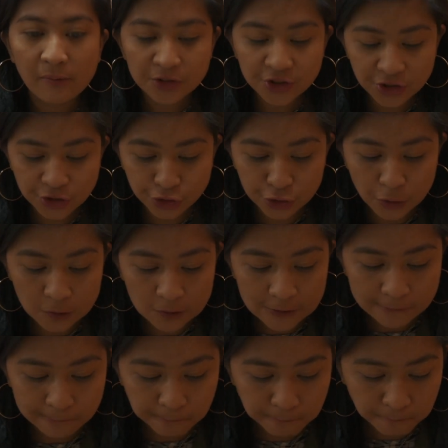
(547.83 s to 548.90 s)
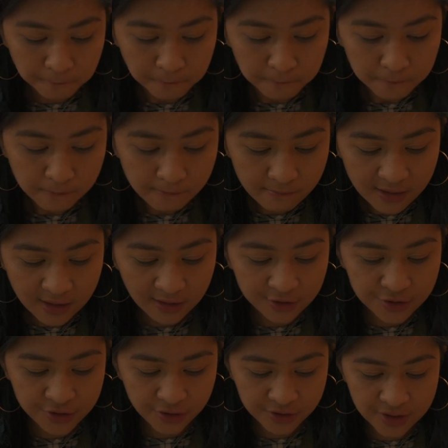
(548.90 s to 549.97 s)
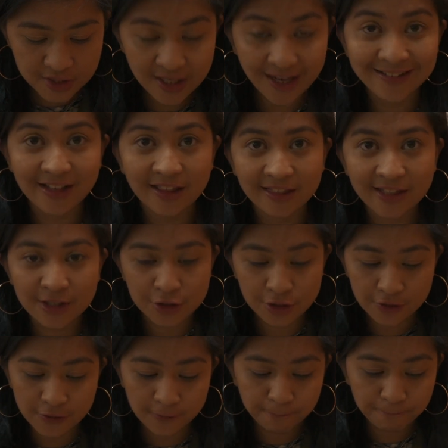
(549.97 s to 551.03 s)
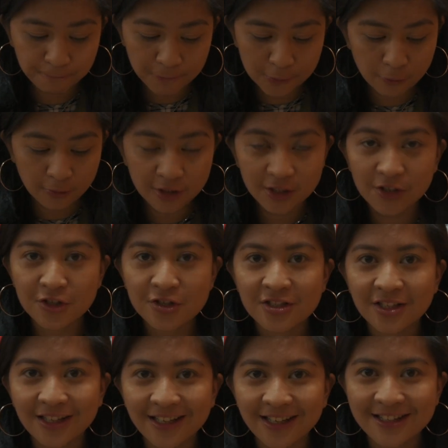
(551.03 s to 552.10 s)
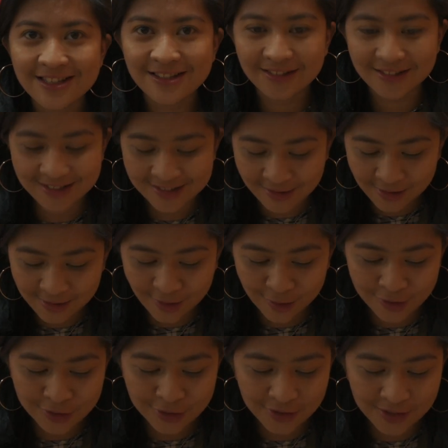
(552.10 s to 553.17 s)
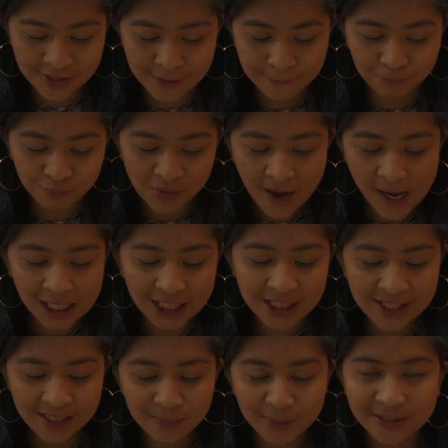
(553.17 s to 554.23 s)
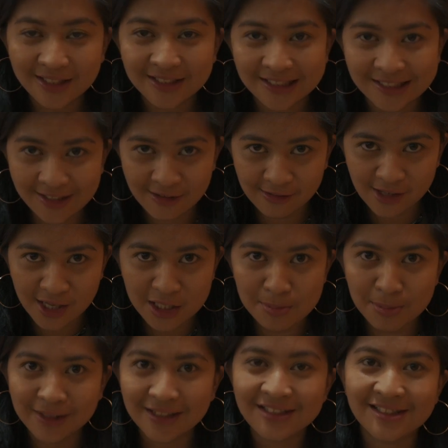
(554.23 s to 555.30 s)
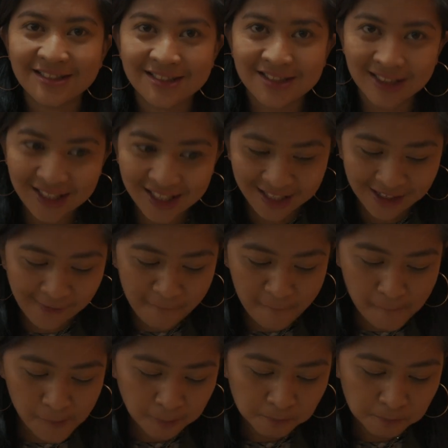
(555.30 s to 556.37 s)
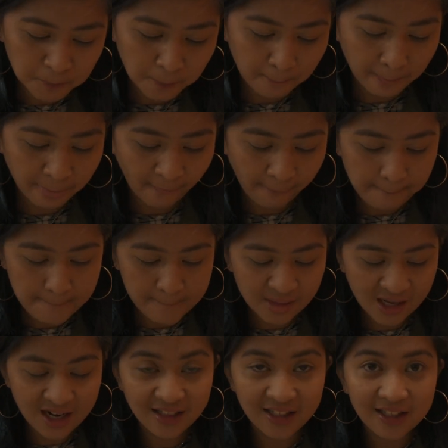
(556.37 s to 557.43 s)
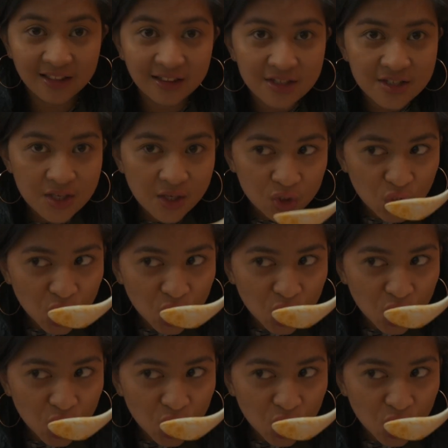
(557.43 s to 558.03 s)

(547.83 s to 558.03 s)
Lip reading: This is so good. The sauce is kind of thick too. No wonder you're saying it's not a lot of sauce. It's not because it's not a lot, it's because it's thick. I like this.